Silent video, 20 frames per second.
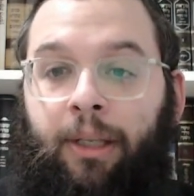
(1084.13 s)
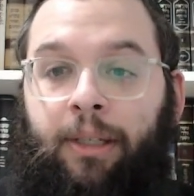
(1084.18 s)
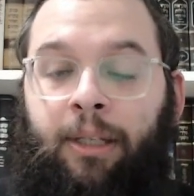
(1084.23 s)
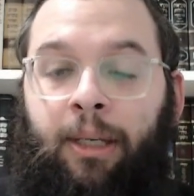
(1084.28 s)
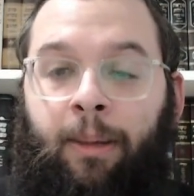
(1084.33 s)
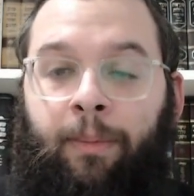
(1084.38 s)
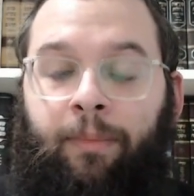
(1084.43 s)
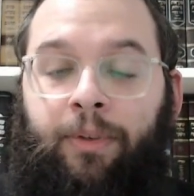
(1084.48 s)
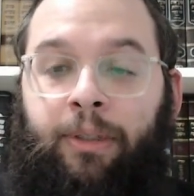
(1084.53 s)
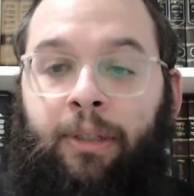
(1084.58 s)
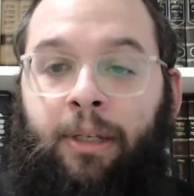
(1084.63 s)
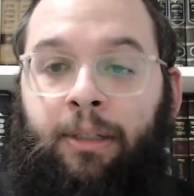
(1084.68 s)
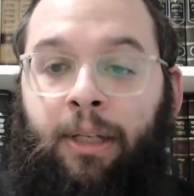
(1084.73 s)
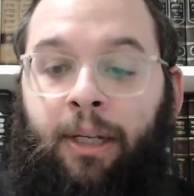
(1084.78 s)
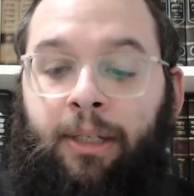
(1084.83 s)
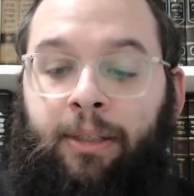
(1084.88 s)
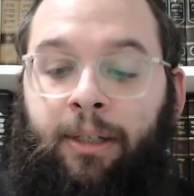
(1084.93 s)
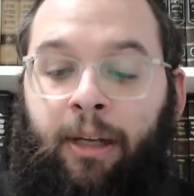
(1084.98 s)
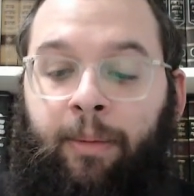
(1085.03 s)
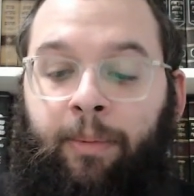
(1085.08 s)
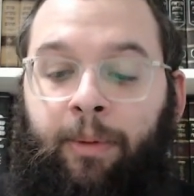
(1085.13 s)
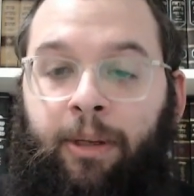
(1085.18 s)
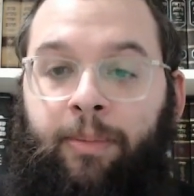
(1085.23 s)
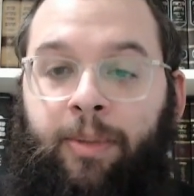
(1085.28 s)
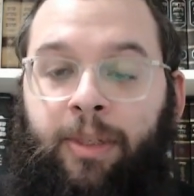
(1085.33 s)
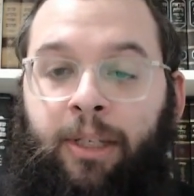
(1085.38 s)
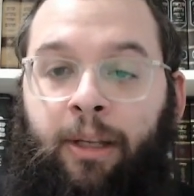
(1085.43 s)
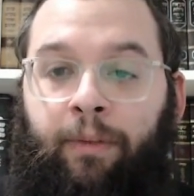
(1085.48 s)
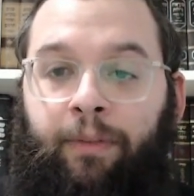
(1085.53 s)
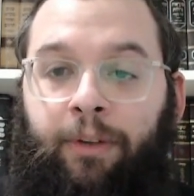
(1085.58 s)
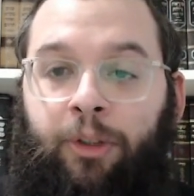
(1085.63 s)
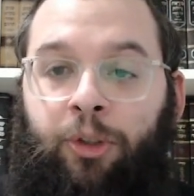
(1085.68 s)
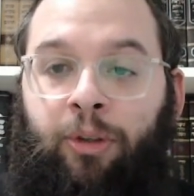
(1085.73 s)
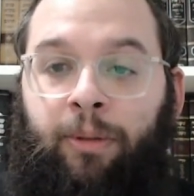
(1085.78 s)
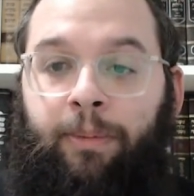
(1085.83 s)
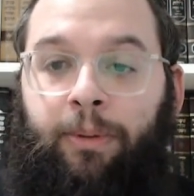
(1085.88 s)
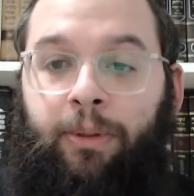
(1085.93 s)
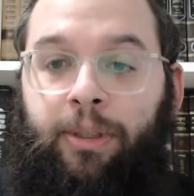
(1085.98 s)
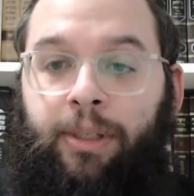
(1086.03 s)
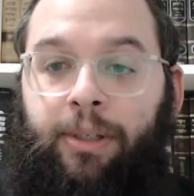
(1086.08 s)
as I emphasized, Alter Rebbe himself
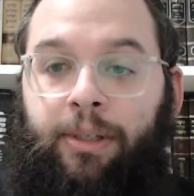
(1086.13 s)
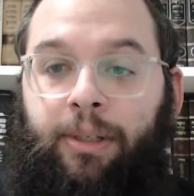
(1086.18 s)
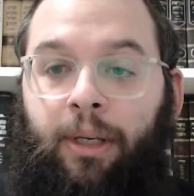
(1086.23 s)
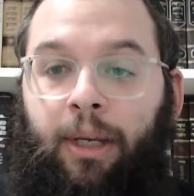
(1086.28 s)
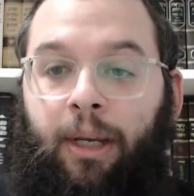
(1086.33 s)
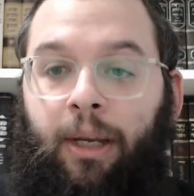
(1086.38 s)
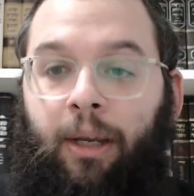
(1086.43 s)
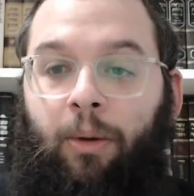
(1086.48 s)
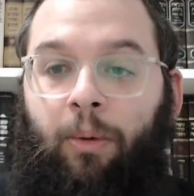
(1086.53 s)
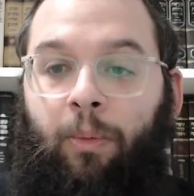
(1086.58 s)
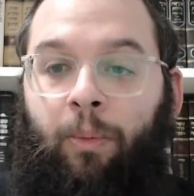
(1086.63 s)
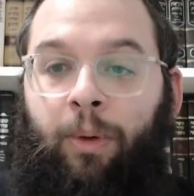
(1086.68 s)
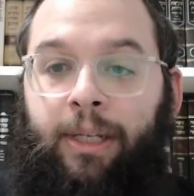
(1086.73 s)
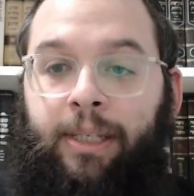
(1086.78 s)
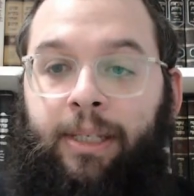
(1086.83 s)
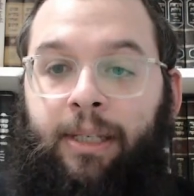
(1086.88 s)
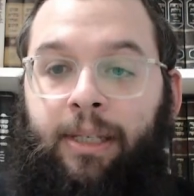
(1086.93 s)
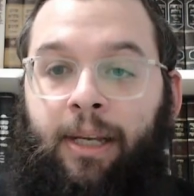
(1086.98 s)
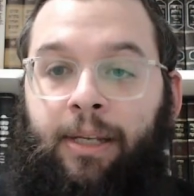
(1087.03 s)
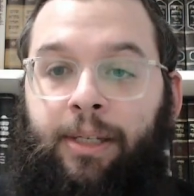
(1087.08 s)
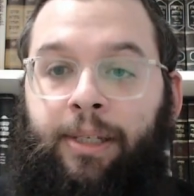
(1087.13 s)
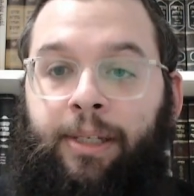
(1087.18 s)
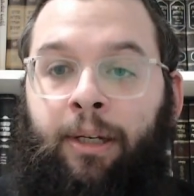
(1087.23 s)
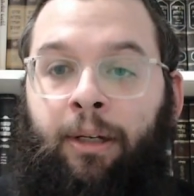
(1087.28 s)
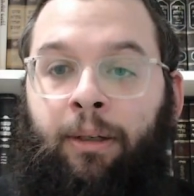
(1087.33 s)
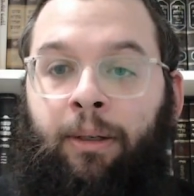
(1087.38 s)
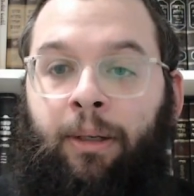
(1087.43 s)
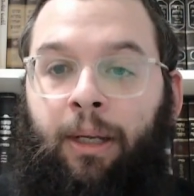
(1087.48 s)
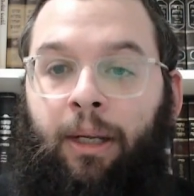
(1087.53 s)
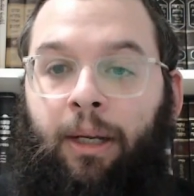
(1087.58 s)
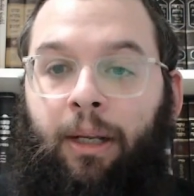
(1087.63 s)
attributes what he says here,